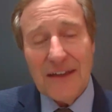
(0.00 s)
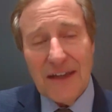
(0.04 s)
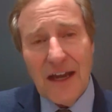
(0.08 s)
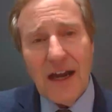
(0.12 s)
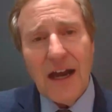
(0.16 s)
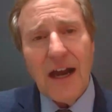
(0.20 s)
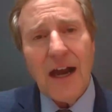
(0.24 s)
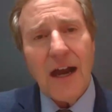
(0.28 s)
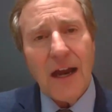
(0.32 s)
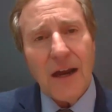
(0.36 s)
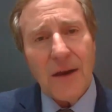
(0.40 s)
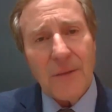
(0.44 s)

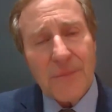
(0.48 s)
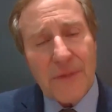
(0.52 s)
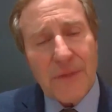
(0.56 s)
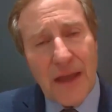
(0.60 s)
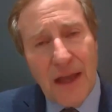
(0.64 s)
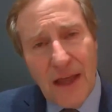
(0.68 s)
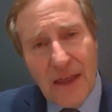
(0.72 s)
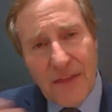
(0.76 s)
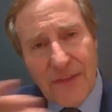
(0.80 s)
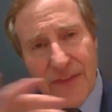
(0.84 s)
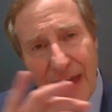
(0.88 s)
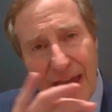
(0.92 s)
car.
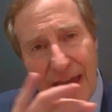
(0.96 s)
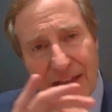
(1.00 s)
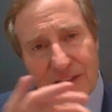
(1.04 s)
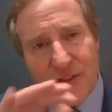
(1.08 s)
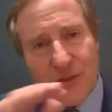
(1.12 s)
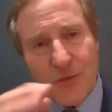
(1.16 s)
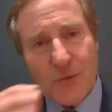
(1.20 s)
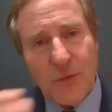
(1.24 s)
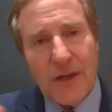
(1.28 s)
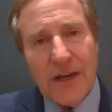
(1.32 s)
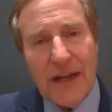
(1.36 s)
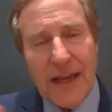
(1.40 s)

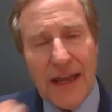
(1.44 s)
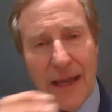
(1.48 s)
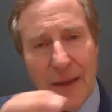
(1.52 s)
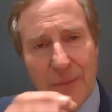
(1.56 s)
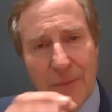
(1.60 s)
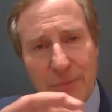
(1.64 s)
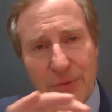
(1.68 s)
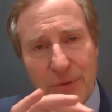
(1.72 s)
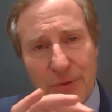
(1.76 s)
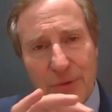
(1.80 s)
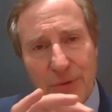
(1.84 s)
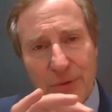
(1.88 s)
That's what
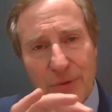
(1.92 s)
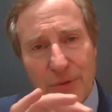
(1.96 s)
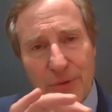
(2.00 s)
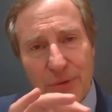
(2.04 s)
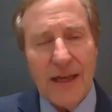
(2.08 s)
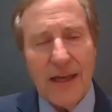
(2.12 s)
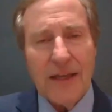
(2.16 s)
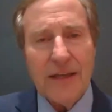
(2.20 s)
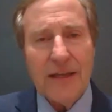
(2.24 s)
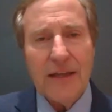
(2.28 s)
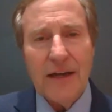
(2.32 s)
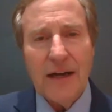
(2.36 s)
heparin
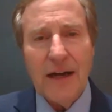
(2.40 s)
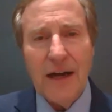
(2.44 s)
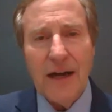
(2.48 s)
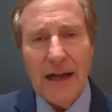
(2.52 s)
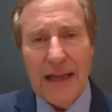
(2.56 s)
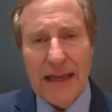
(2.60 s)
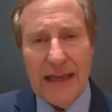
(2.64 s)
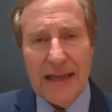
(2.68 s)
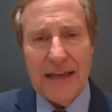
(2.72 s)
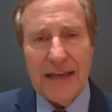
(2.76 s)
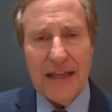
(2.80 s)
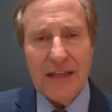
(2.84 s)
and uh,
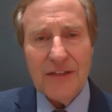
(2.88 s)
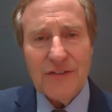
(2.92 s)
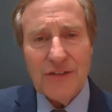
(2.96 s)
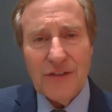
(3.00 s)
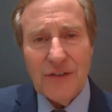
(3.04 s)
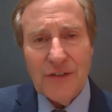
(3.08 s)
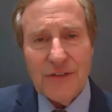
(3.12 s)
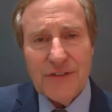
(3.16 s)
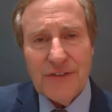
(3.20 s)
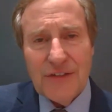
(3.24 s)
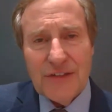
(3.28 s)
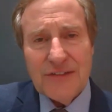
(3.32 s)

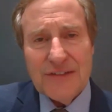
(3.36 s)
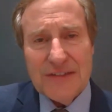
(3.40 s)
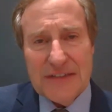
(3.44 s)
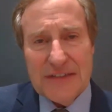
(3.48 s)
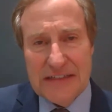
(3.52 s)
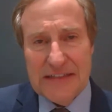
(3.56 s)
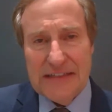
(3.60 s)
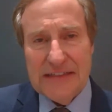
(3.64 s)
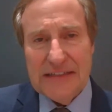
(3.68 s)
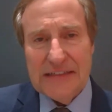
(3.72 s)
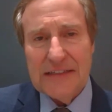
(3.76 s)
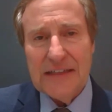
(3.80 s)
N-acetyl
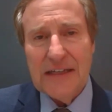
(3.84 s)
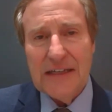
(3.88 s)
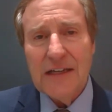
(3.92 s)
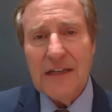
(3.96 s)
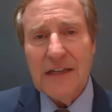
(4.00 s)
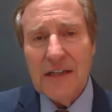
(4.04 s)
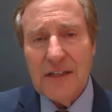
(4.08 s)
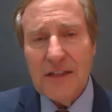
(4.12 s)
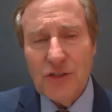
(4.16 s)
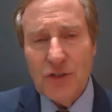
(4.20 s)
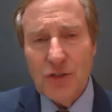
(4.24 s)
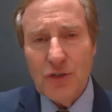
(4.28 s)
cysteine
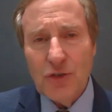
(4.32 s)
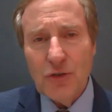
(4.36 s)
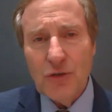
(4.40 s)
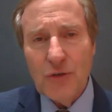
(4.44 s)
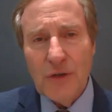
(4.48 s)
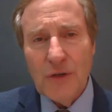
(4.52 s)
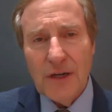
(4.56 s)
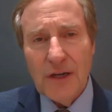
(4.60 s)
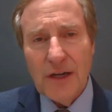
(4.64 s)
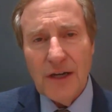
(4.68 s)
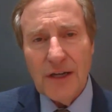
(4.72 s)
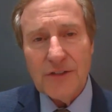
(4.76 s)

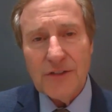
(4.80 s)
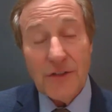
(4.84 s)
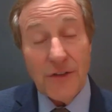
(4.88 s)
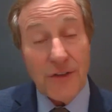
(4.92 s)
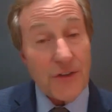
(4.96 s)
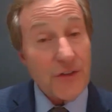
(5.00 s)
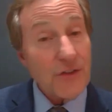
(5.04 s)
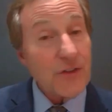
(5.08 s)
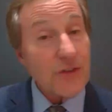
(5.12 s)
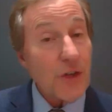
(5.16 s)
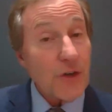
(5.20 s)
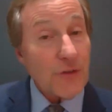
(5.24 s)
do uh, to
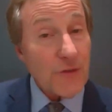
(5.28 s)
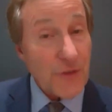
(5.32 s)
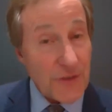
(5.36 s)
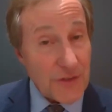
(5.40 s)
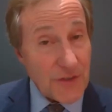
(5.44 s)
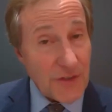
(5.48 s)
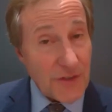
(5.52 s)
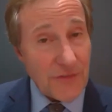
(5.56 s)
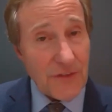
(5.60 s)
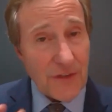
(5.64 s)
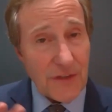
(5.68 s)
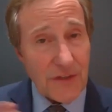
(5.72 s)
the surface
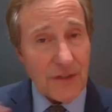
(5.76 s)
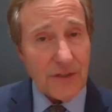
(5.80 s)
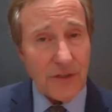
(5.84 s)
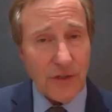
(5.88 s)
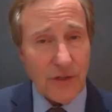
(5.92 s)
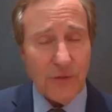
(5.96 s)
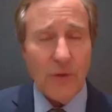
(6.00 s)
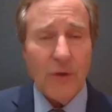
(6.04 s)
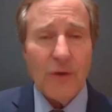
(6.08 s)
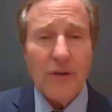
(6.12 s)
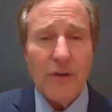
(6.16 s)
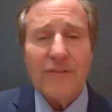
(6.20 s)
of the
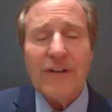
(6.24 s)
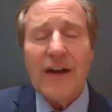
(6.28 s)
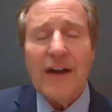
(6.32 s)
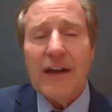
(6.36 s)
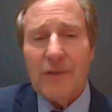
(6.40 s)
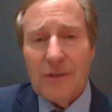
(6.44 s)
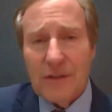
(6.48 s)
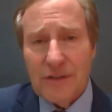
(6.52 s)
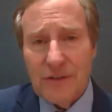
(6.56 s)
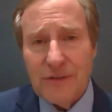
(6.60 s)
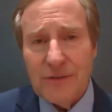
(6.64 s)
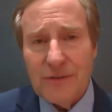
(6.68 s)

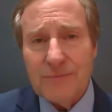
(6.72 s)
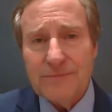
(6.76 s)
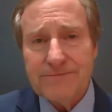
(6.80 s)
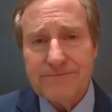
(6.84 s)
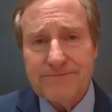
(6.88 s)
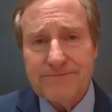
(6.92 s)
coronavirus.